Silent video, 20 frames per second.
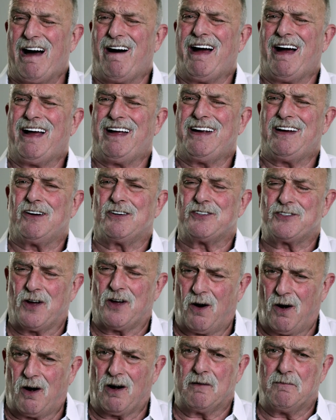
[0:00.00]
Now, here's
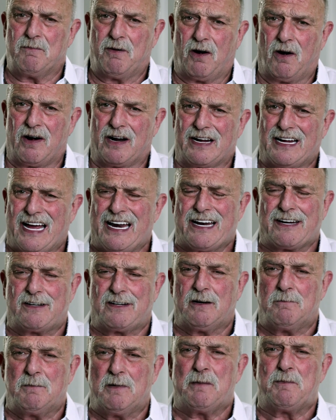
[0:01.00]
the hard part. I gotta
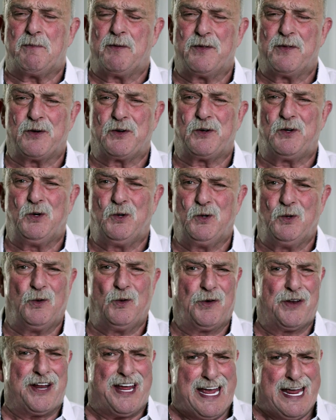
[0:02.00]
come up with a
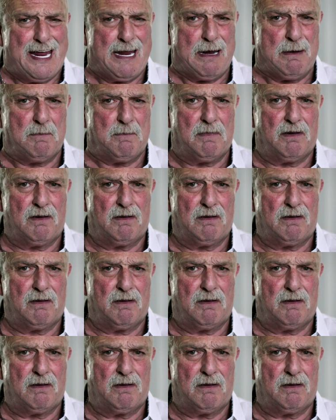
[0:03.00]
cool name.